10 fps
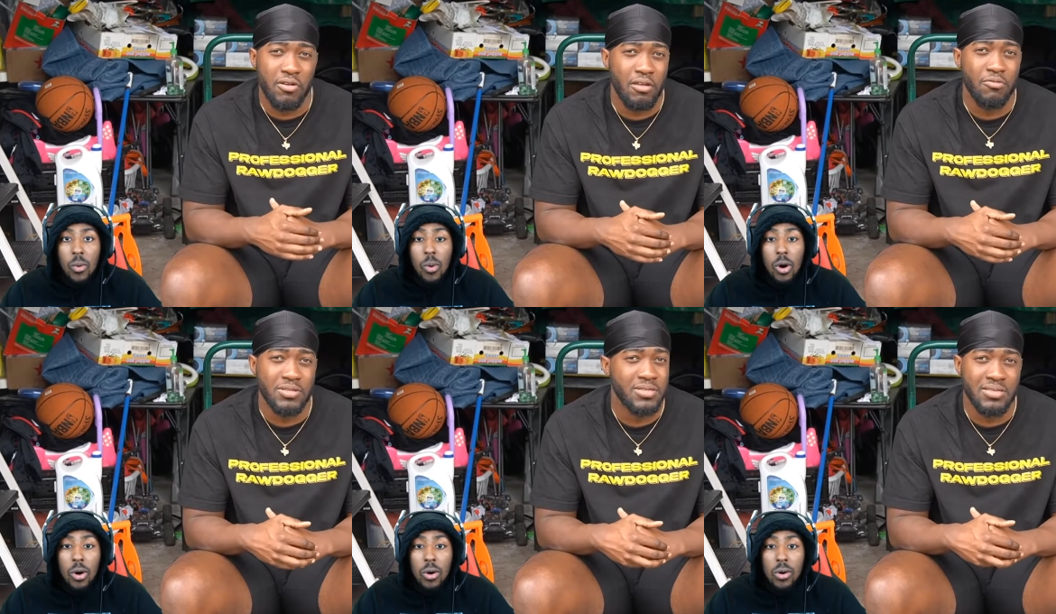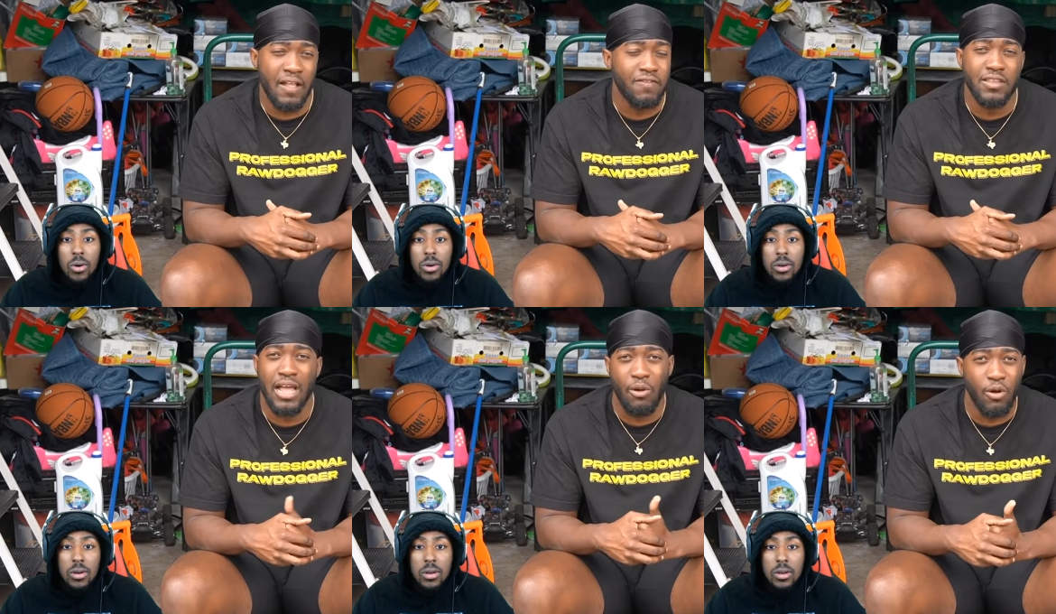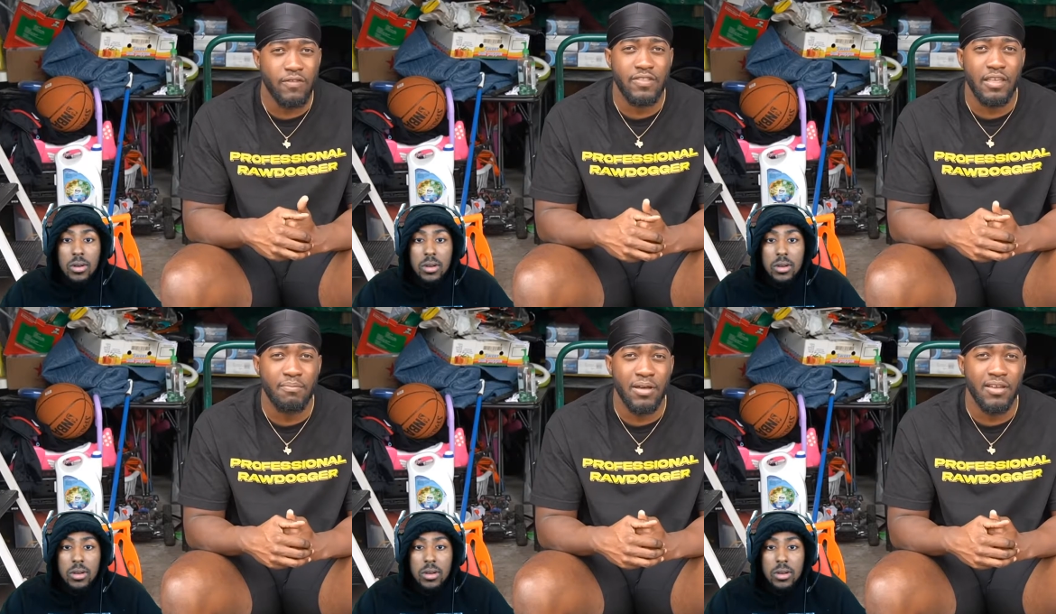Speaker 1: Whoa. it was definitely not worth
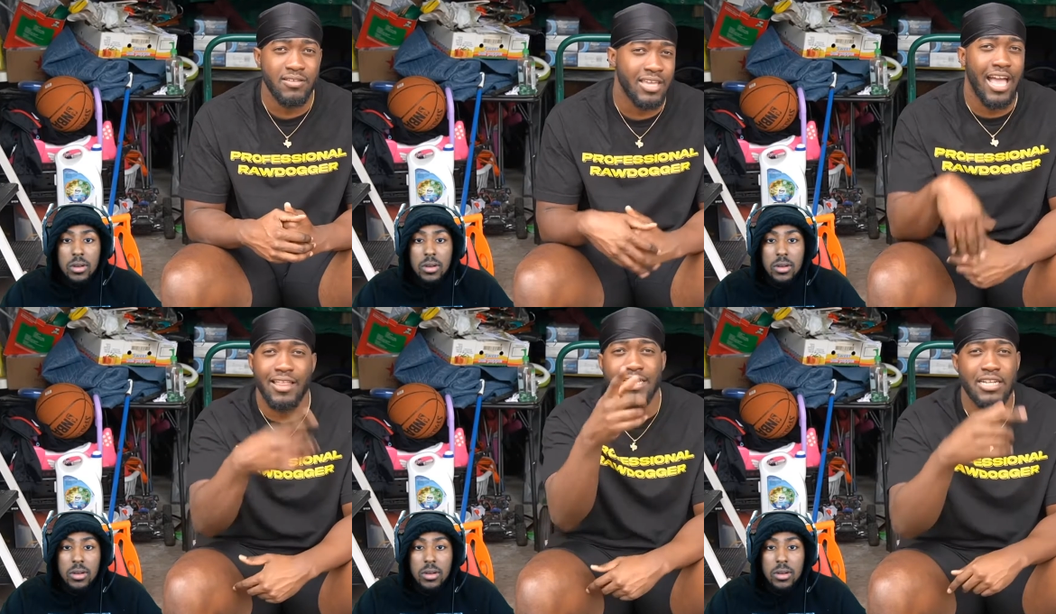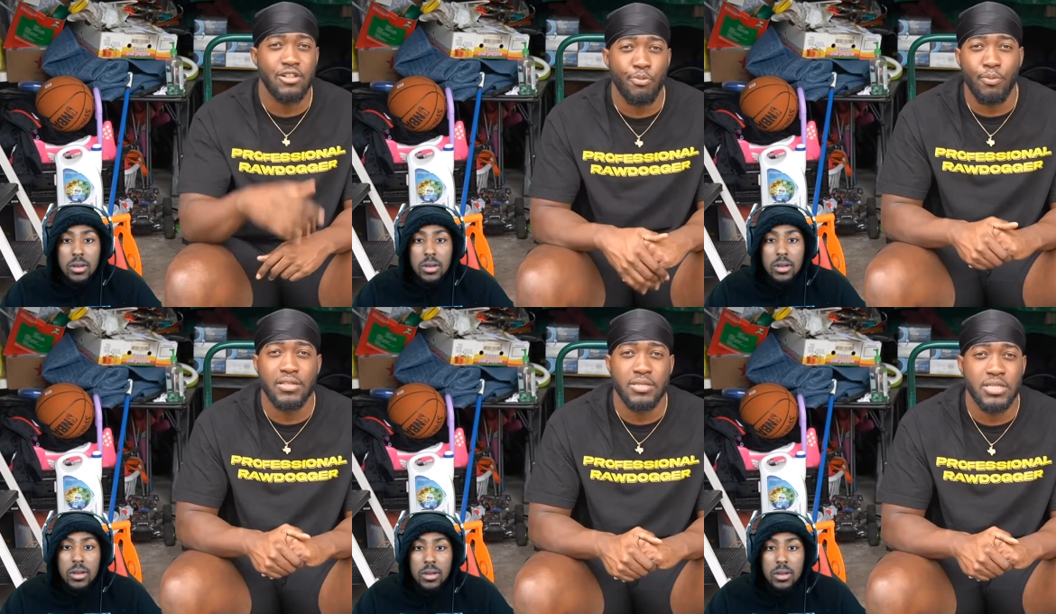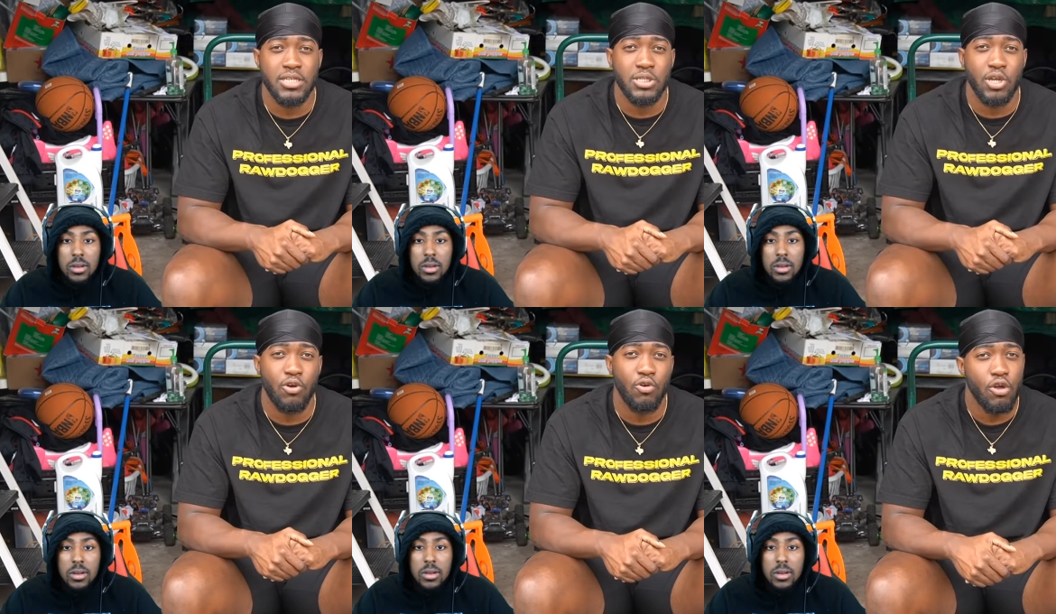it. But yeah, that's the clip you're about to see.
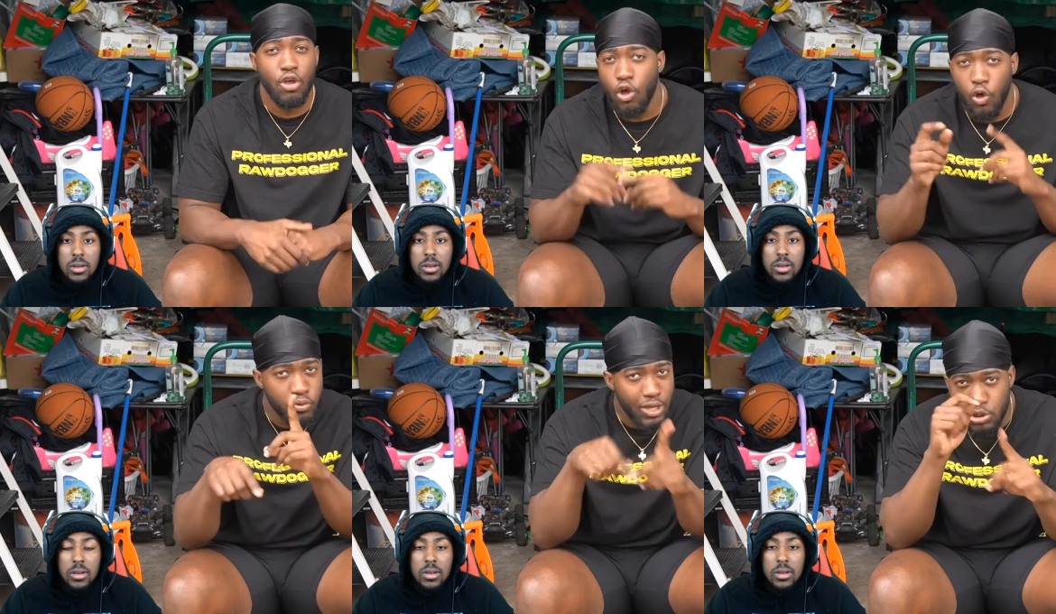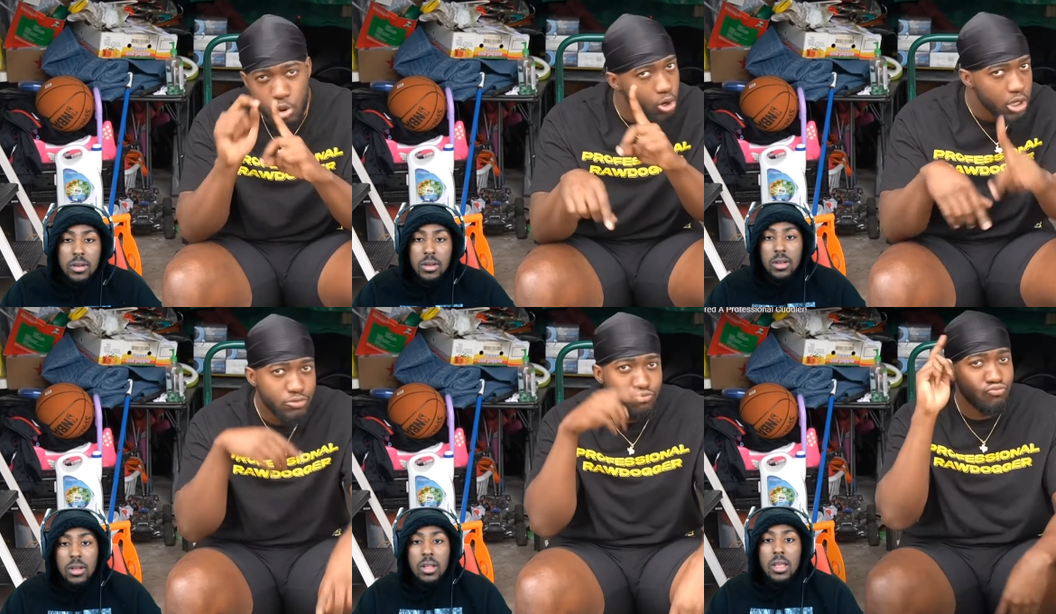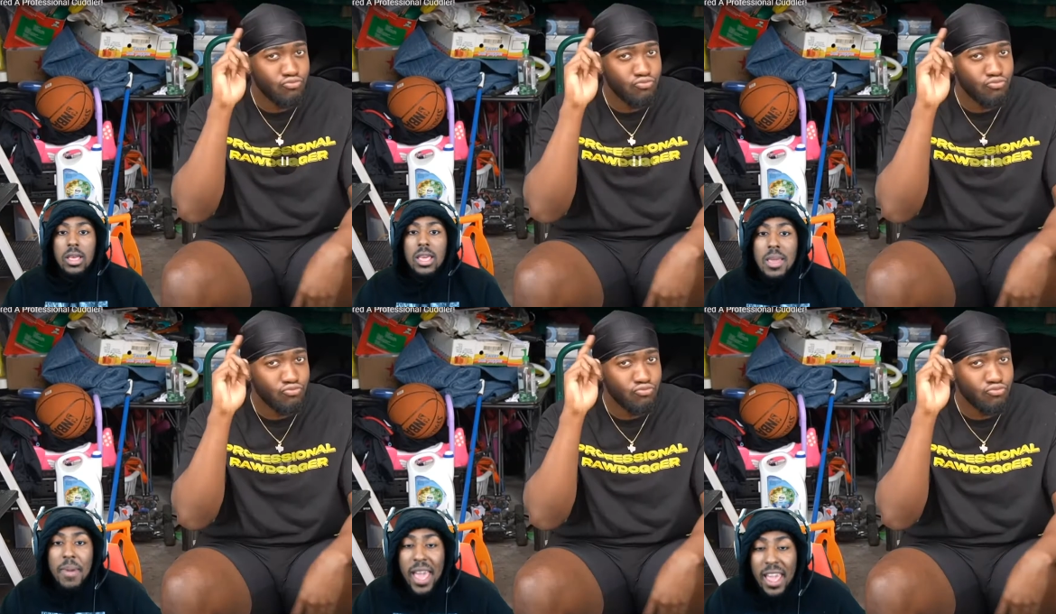So hope you guys enjoy.
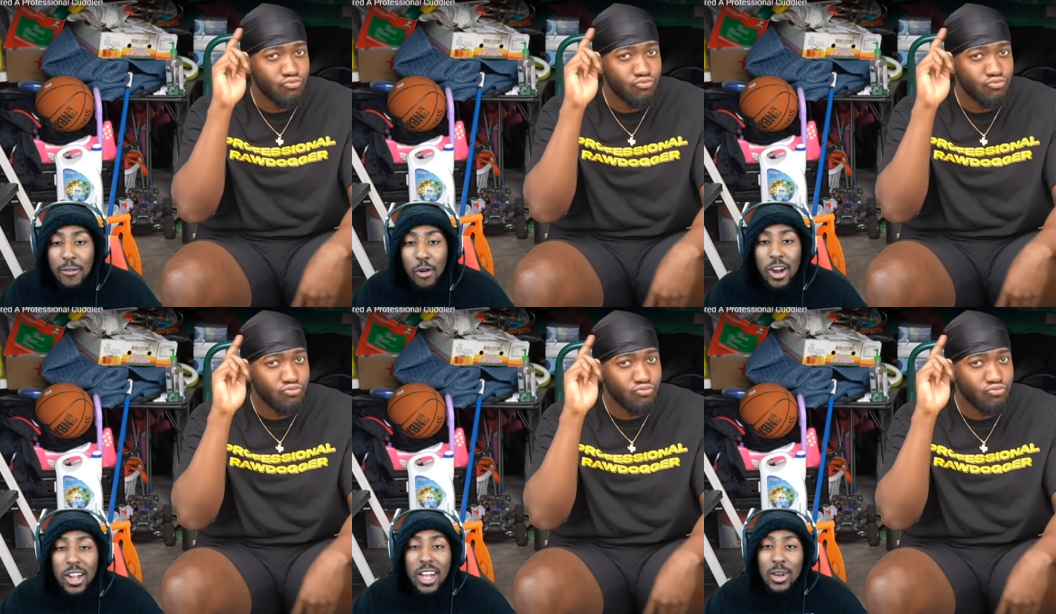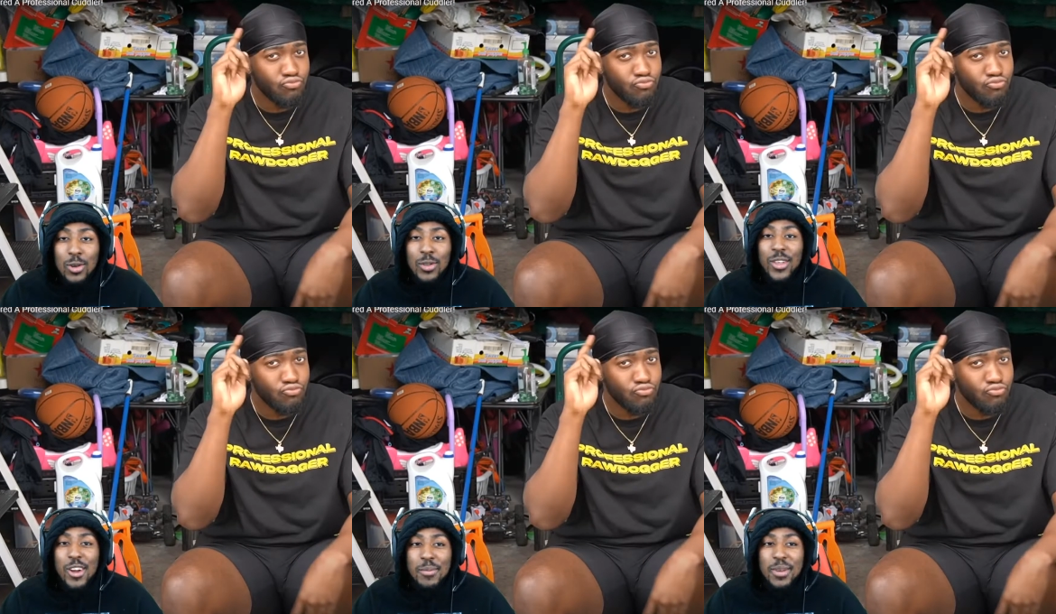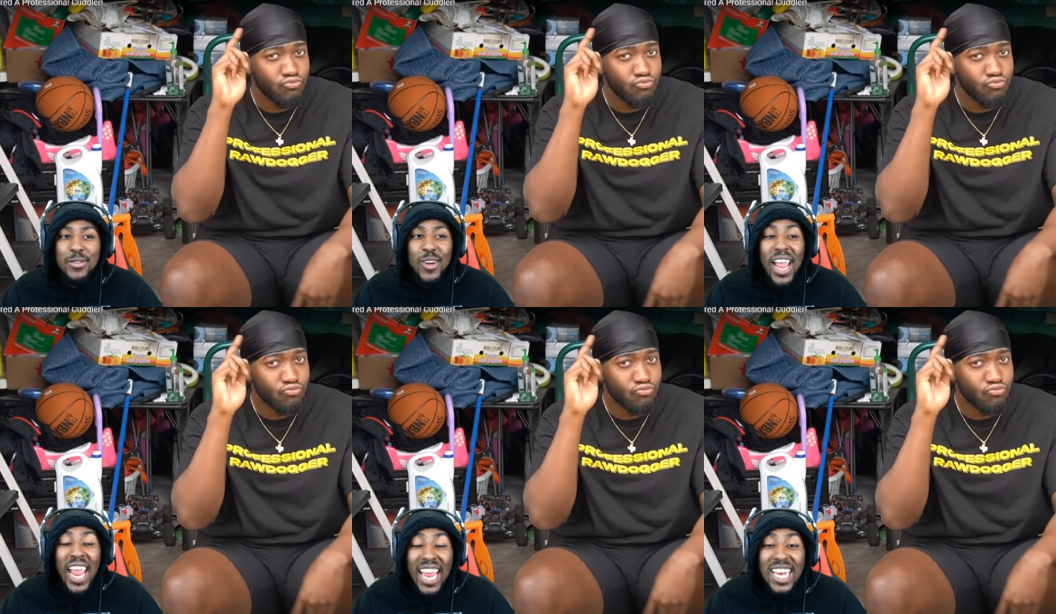He paid for
Speaker 2: a cuddle therapist for
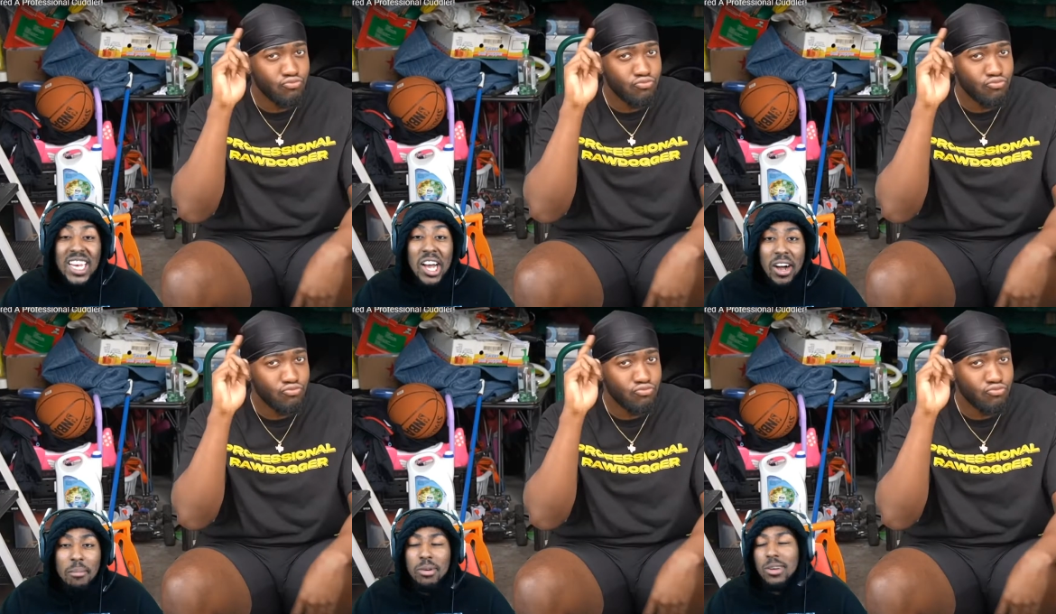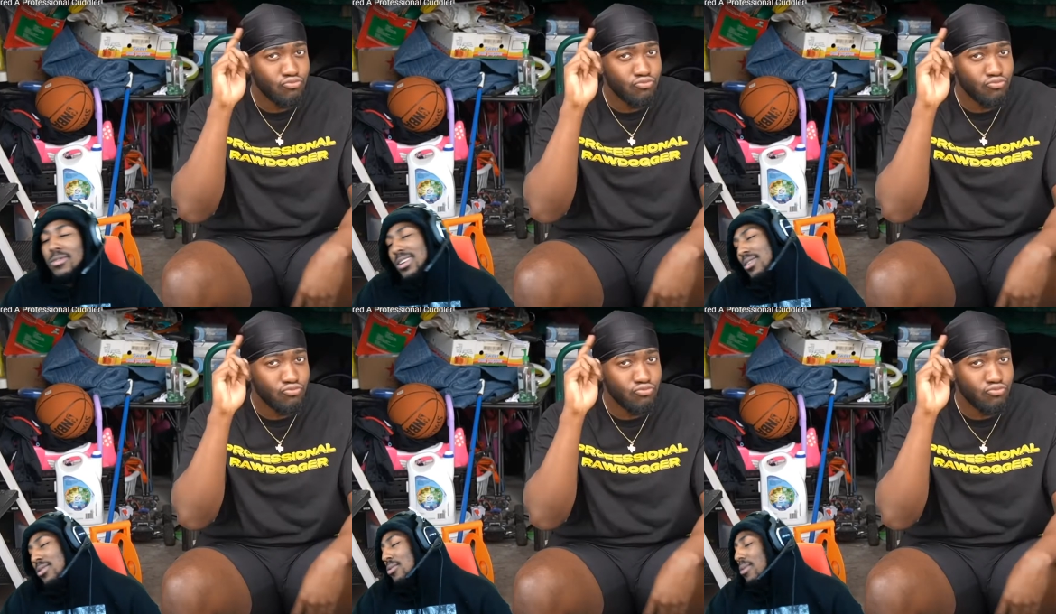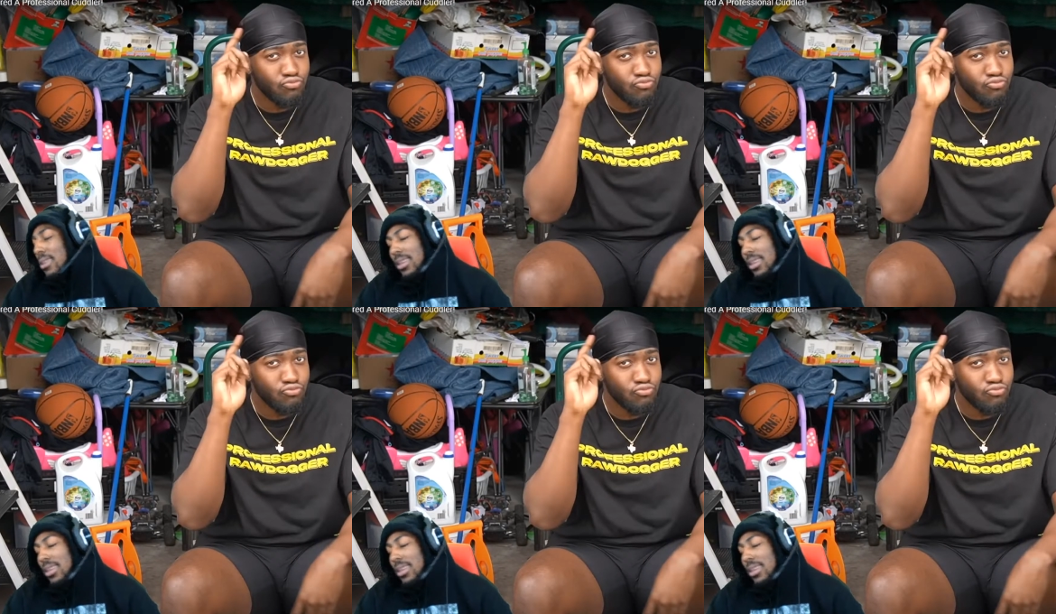$80. Bro, no way.